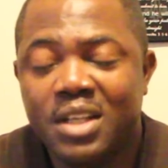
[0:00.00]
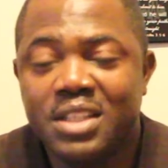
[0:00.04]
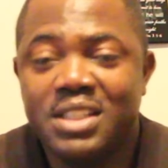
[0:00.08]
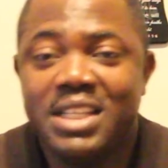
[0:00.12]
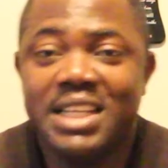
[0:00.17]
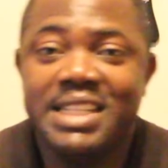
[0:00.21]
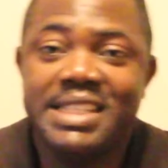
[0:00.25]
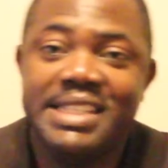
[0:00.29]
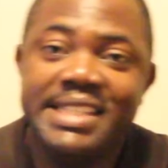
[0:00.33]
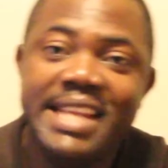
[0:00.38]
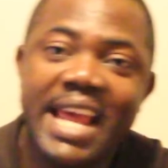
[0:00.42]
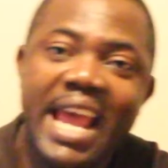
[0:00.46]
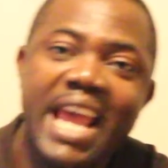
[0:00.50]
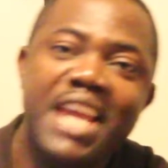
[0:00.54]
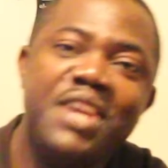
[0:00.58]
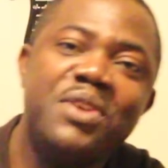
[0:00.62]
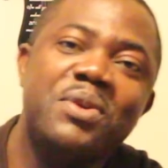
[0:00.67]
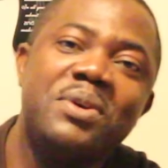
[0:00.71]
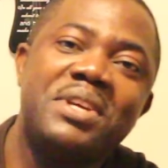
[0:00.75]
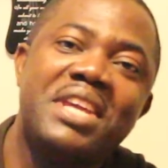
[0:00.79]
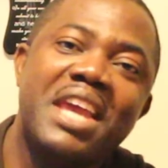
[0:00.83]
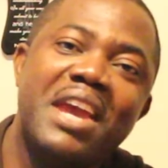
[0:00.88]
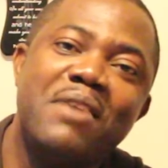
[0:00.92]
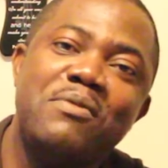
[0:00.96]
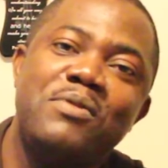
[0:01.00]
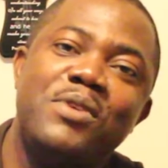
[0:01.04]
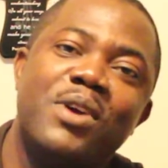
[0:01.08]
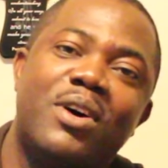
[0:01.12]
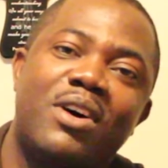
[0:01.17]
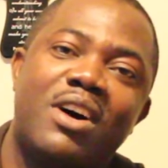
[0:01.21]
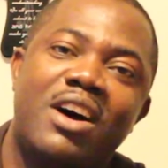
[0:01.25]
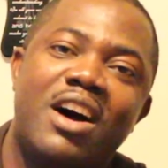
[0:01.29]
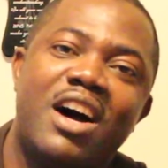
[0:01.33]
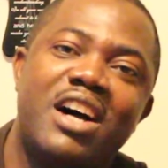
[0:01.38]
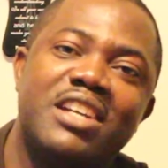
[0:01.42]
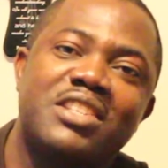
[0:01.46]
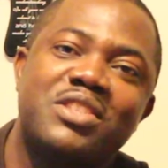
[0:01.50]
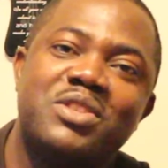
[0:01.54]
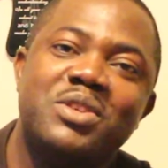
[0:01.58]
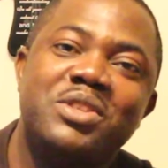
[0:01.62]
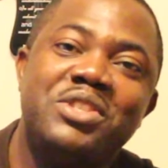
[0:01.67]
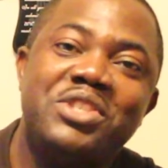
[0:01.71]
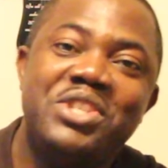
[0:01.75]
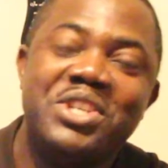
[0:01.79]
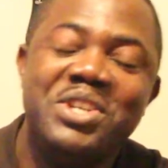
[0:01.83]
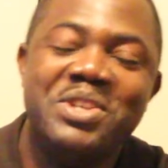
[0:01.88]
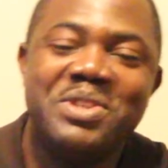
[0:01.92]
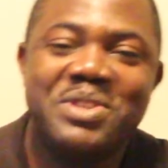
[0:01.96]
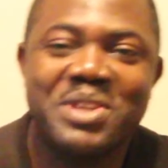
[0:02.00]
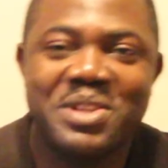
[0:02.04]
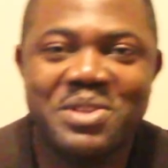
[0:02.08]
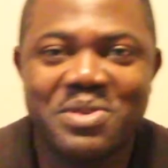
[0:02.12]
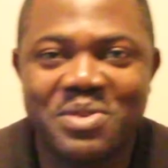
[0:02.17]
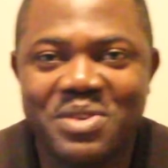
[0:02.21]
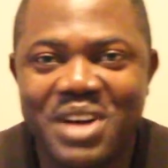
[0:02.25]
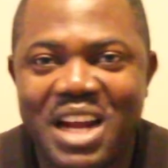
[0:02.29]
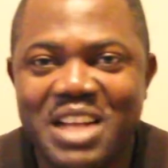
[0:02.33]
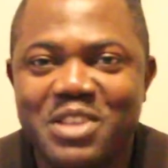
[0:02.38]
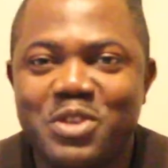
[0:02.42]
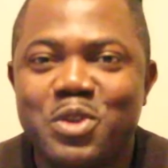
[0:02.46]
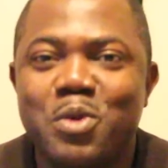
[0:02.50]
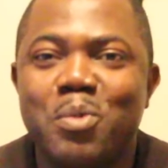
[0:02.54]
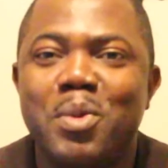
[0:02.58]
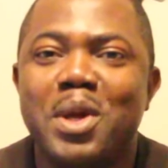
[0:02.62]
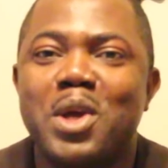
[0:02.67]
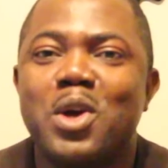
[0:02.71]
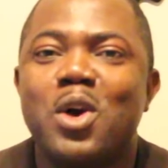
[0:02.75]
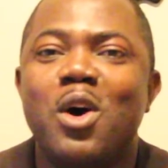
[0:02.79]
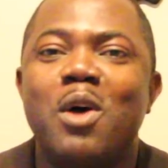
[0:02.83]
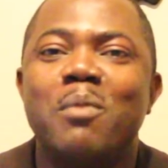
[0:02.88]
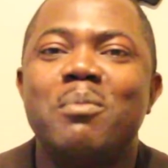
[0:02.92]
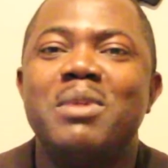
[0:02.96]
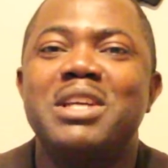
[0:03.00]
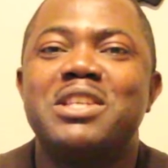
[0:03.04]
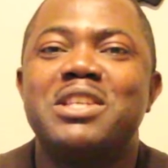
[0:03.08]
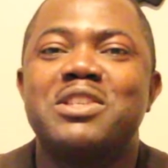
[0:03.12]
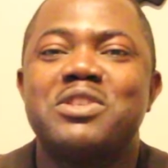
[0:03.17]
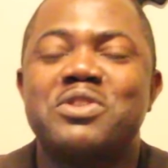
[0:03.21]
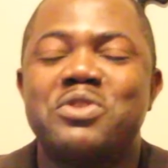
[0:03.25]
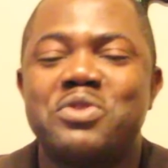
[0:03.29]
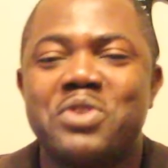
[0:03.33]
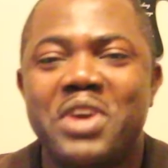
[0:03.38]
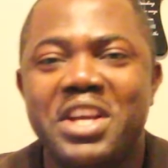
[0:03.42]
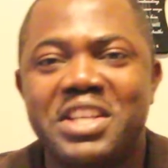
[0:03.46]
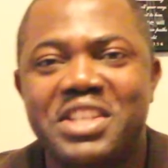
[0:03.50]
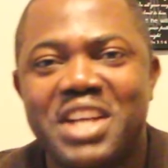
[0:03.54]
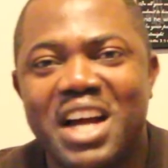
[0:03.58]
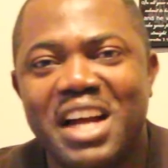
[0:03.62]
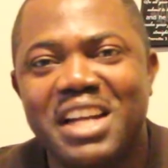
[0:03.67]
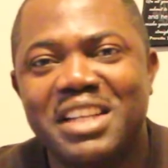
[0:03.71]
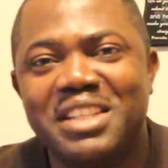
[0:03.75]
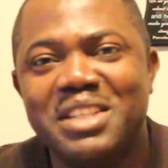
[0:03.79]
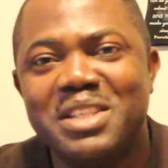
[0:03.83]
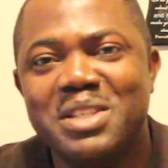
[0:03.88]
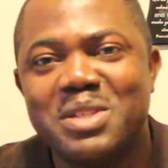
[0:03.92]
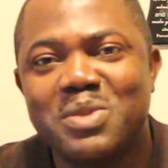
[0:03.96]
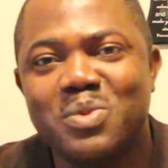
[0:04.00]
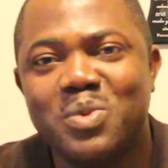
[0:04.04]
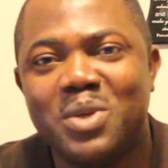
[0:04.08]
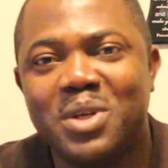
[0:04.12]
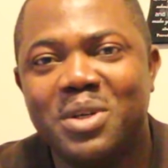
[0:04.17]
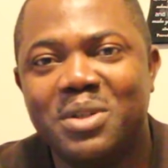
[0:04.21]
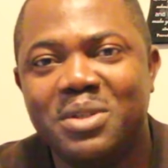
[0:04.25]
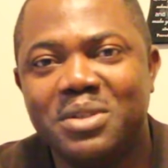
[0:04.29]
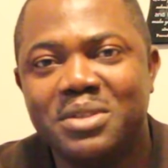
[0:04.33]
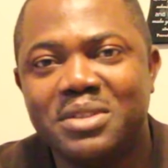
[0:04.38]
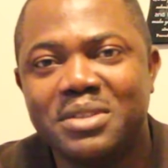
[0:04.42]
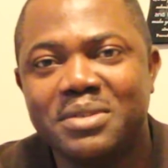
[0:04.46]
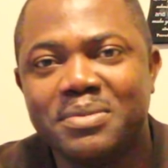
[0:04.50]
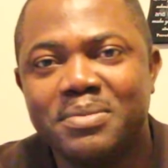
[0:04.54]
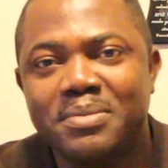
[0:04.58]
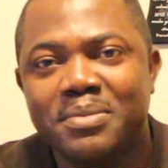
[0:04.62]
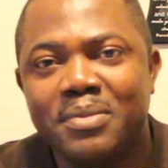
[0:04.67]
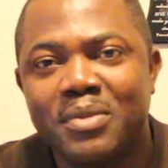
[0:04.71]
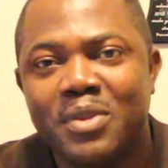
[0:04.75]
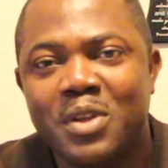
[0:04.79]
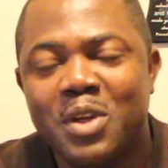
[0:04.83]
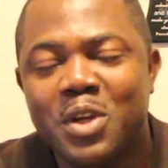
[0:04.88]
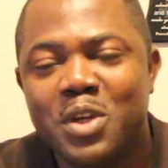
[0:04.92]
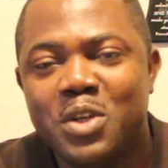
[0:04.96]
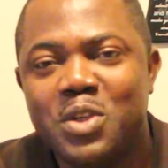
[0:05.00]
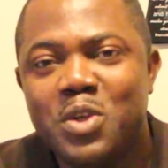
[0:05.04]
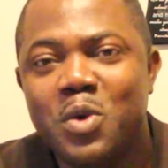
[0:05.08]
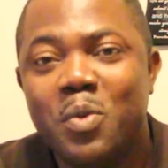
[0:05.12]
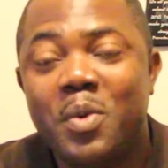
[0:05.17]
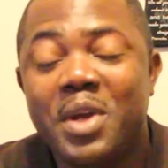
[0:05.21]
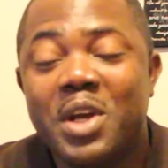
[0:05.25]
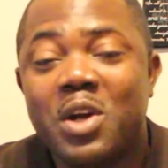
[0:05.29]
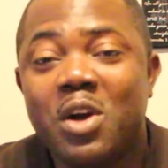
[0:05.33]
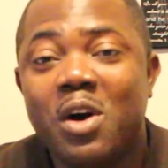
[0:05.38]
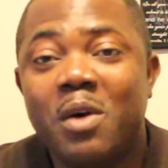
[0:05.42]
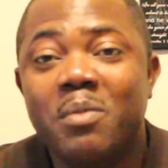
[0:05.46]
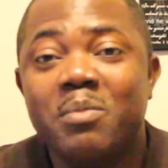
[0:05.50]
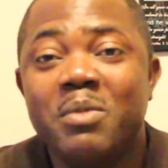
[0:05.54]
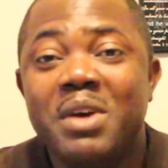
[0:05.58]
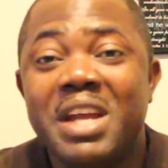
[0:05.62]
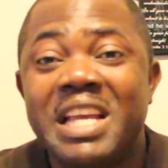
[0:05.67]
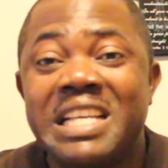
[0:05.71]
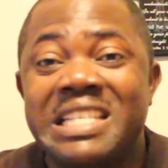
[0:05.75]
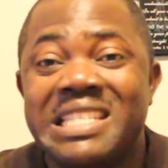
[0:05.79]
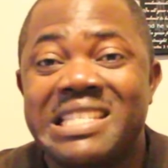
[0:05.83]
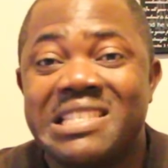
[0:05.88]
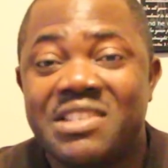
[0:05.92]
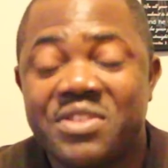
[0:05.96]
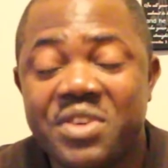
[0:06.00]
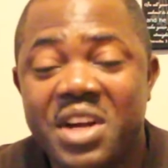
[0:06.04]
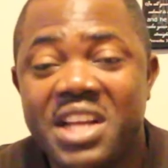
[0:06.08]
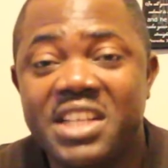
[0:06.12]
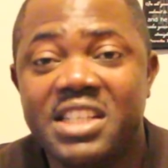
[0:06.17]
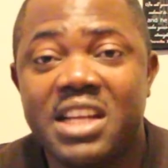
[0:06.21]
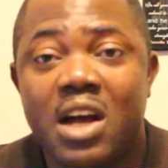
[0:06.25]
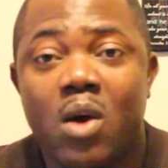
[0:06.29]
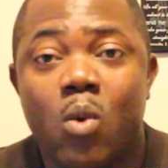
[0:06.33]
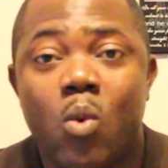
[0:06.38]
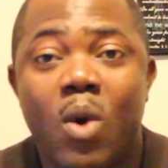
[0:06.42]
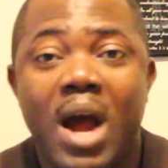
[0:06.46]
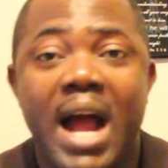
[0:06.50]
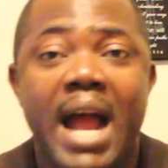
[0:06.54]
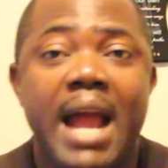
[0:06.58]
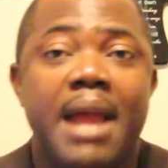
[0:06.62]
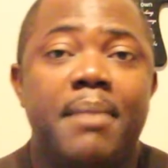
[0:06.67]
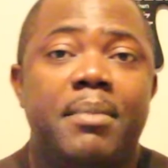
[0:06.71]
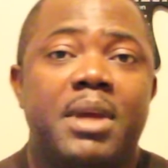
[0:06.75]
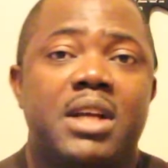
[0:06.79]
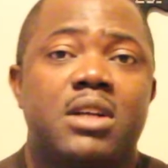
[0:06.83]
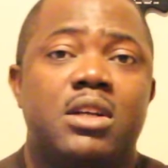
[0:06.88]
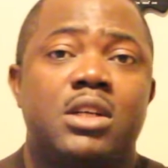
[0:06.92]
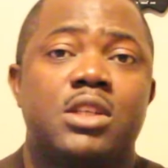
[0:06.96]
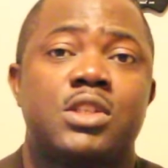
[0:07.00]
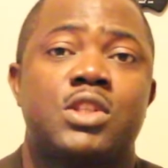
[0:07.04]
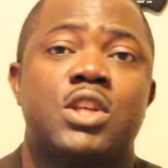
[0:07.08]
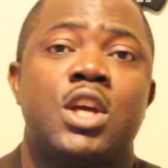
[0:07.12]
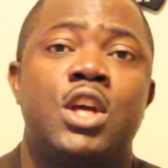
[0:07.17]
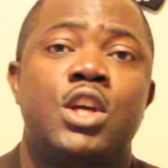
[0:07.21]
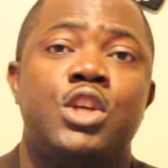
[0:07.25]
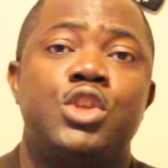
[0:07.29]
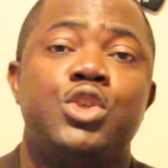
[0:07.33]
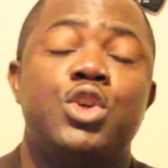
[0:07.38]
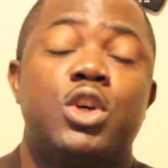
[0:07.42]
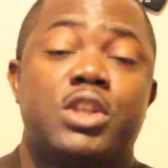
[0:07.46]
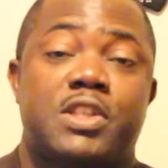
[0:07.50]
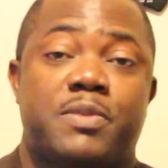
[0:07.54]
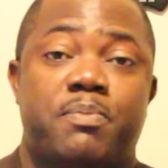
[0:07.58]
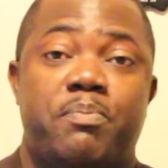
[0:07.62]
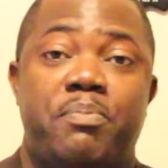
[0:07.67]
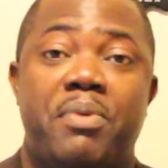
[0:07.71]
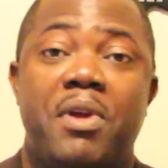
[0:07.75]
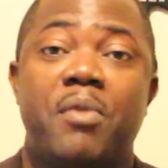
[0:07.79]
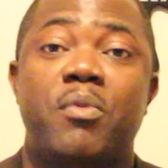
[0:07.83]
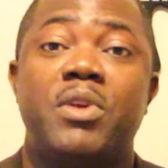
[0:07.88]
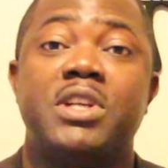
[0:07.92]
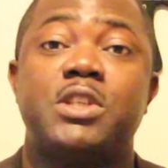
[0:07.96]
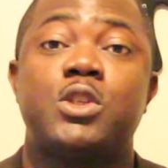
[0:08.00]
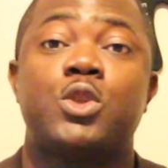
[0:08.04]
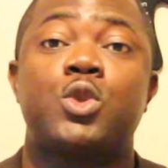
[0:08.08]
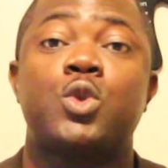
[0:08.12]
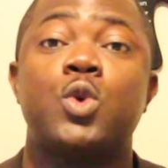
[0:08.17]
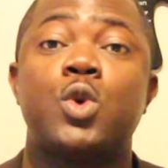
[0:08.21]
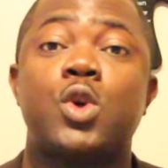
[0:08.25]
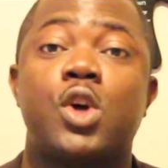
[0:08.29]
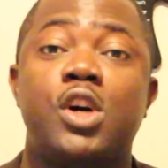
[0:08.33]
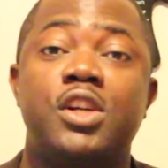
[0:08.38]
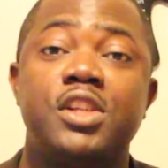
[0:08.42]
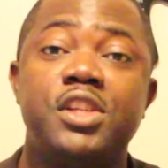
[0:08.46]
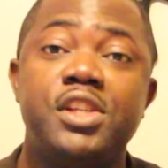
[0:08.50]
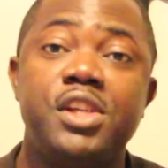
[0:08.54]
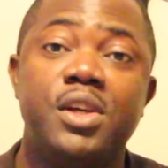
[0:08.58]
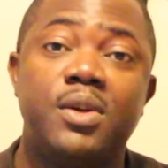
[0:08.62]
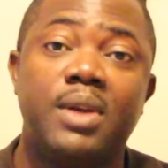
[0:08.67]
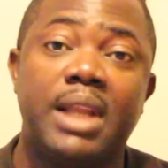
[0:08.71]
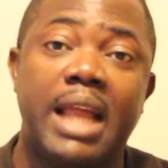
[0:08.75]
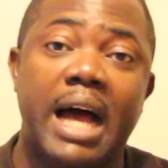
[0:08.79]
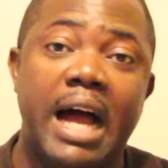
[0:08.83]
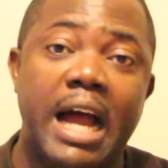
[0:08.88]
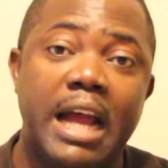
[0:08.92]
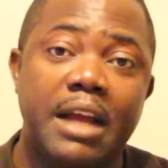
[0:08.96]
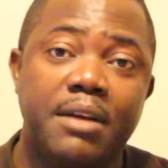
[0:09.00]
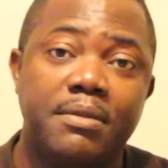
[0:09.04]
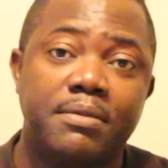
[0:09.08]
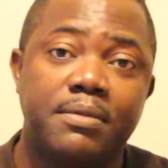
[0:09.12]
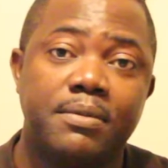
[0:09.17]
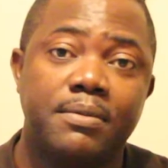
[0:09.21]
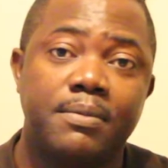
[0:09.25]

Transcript: The day you give your heart to Jesus Christ, you become a stranger in this world. You become a stranger. Why? Because your spirit took on new life.